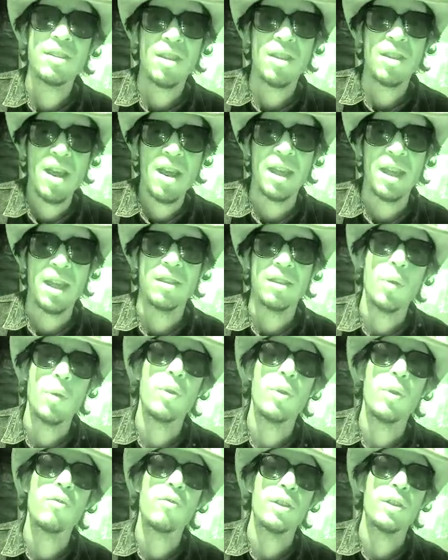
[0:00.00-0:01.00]
the height that
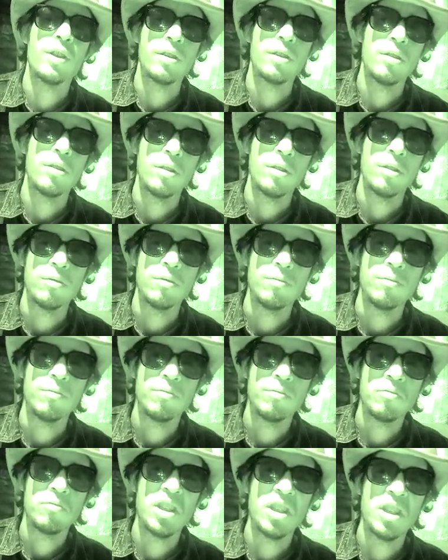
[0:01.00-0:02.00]
we've risen to.
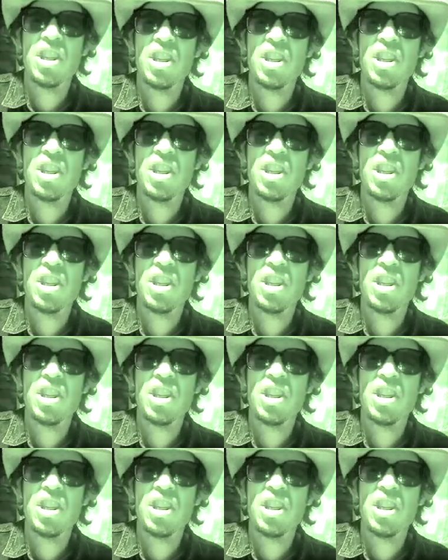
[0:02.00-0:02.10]
It's